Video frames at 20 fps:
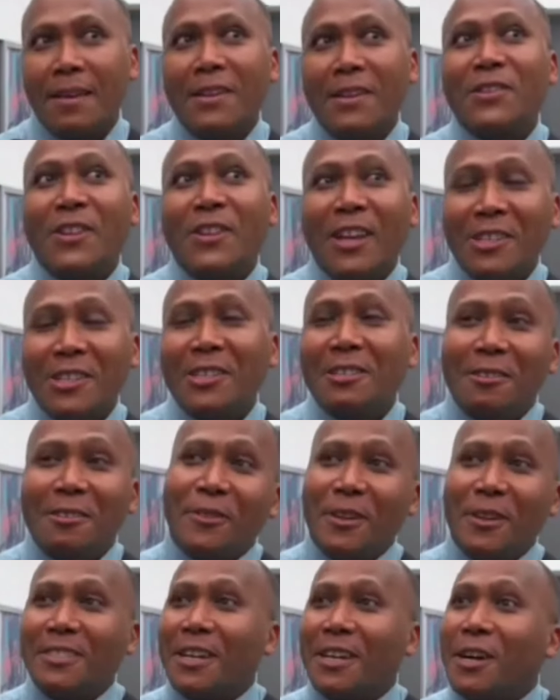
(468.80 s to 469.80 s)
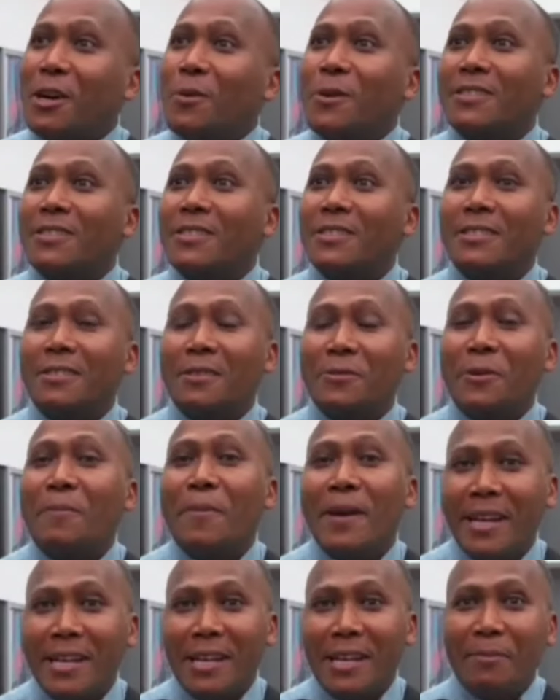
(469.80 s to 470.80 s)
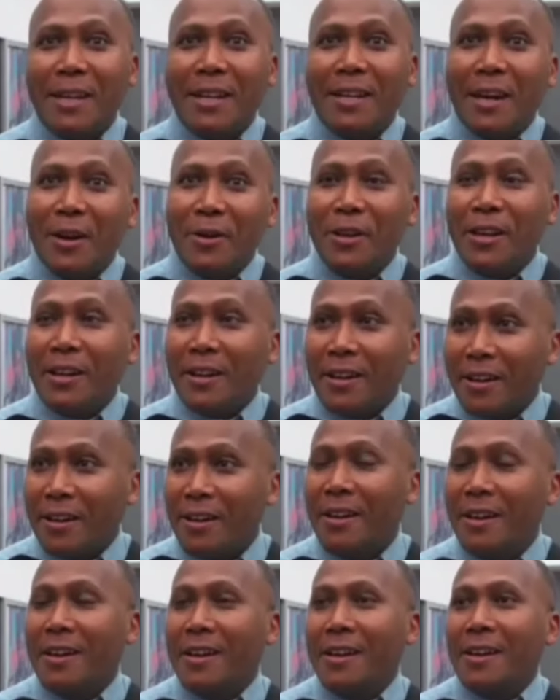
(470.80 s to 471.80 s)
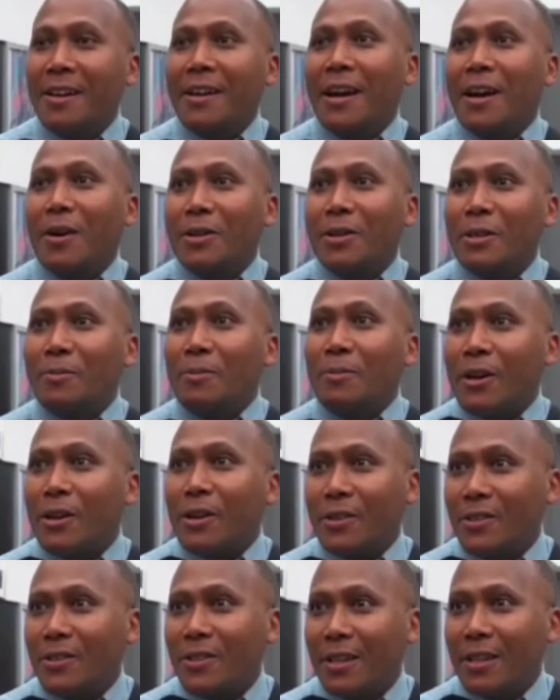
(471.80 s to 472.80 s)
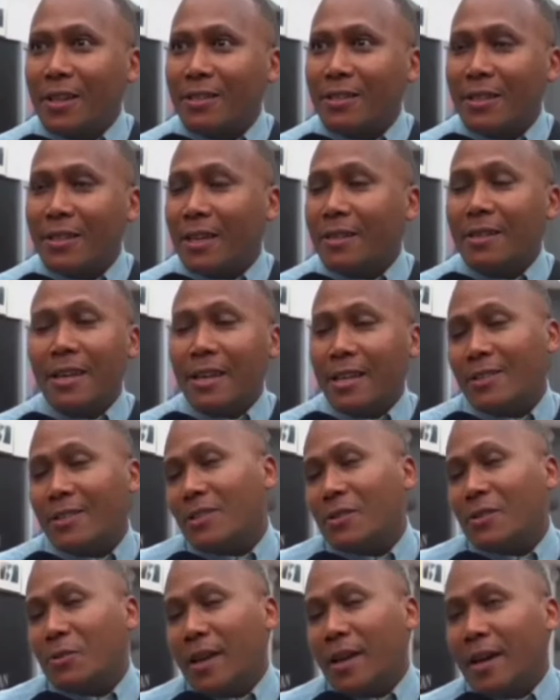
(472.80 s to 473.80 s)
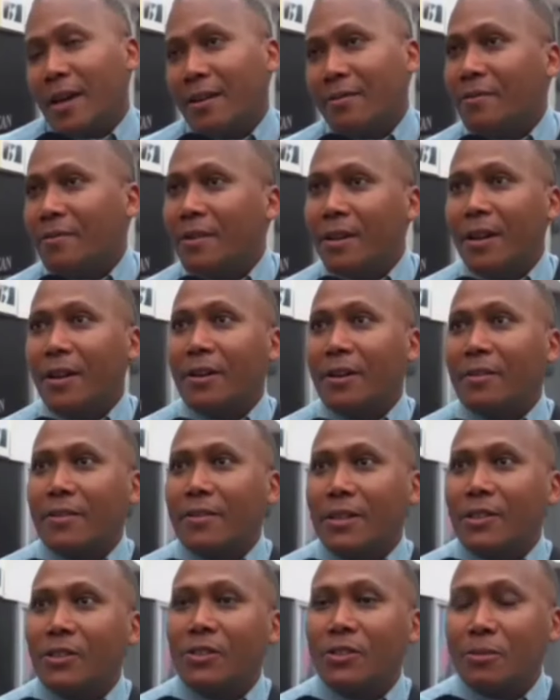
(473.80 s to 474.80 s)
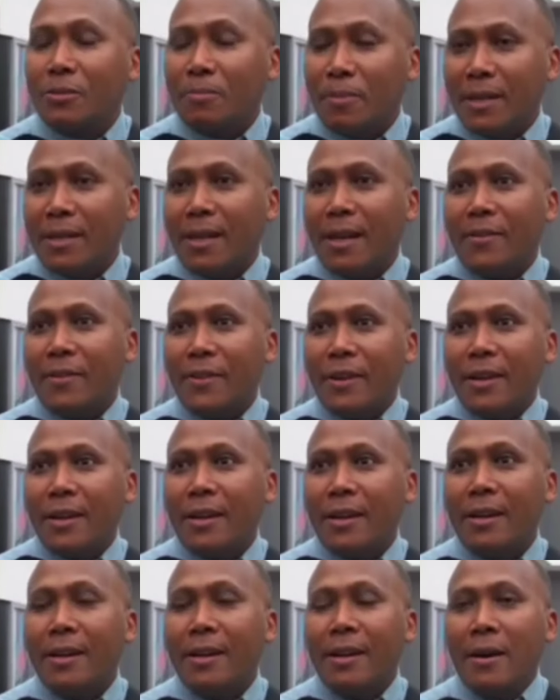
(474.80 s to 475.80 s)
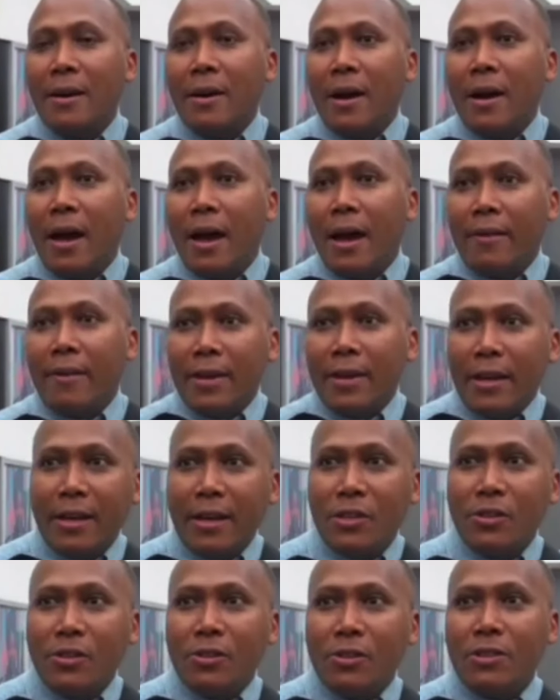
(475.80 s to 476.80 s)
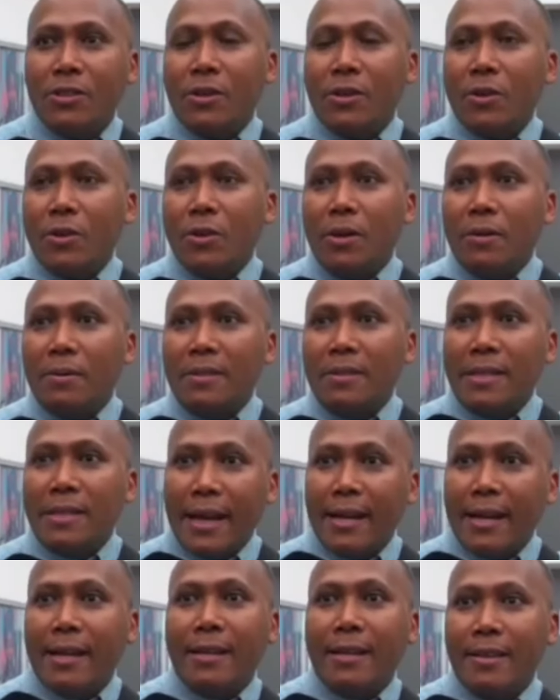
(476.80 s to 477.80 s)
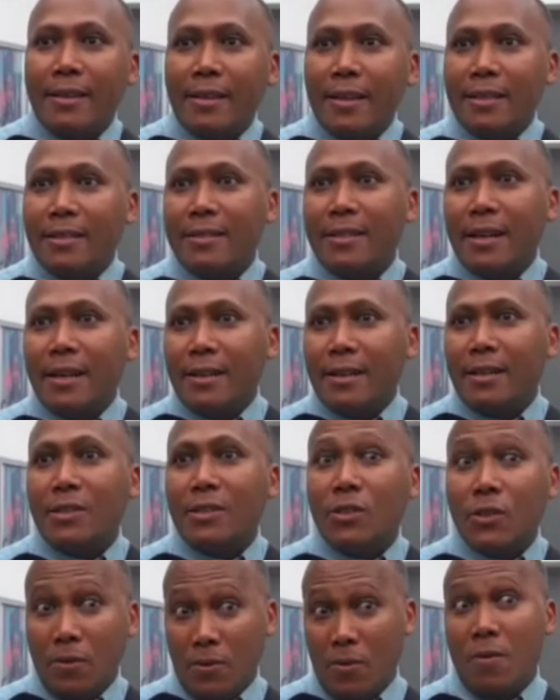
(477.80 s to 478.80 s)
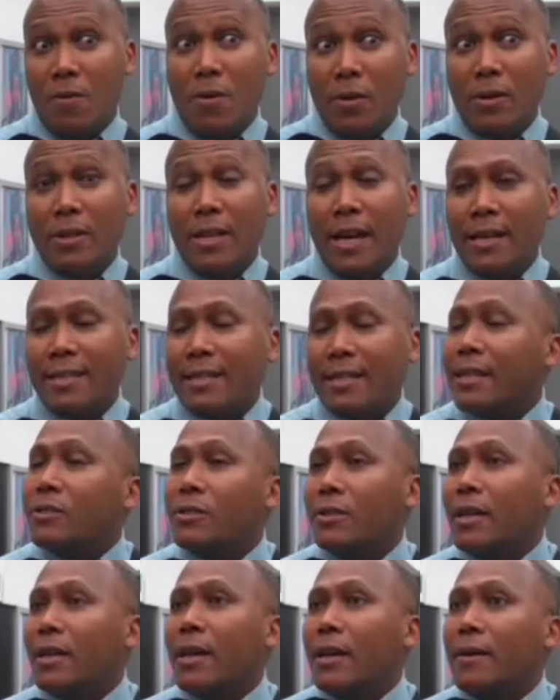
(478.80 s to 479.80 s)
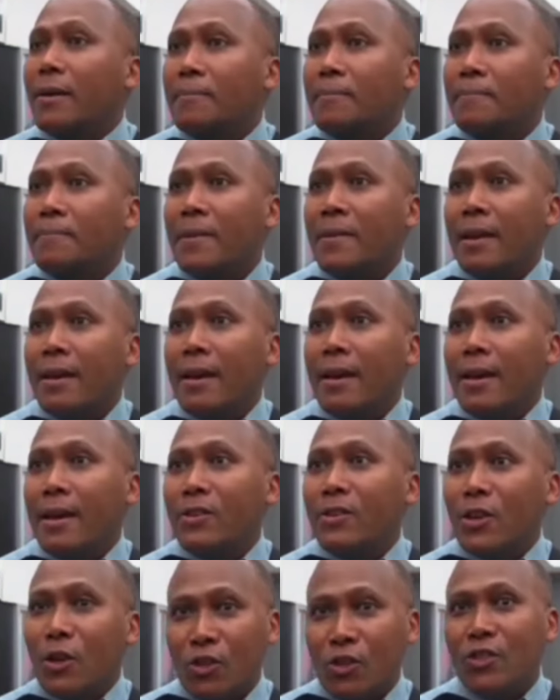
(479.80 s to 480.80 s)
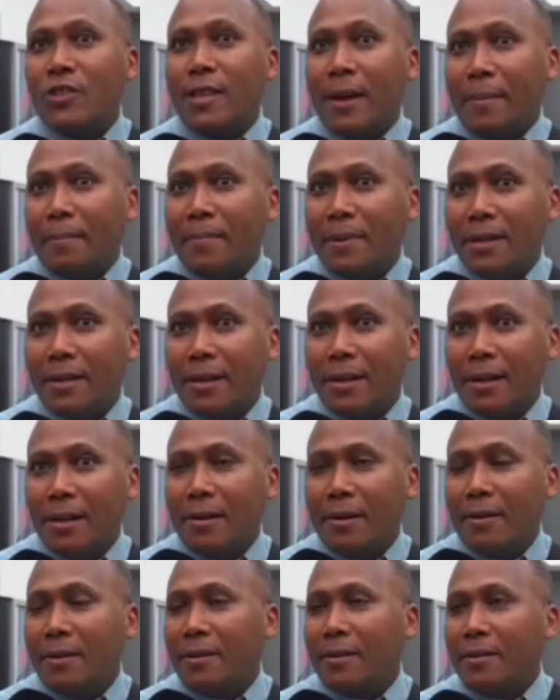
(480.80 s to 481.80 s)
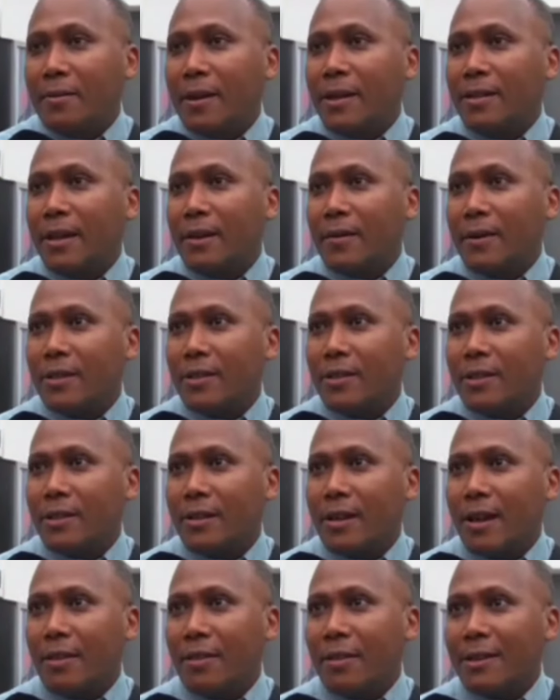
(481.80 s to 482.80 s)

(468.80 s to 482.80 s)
international friends are always reminding me that how young our democracy is. And yes, we have a lot of issues, but I think having issues or tackling things like this on days like today is a good step in the right direction.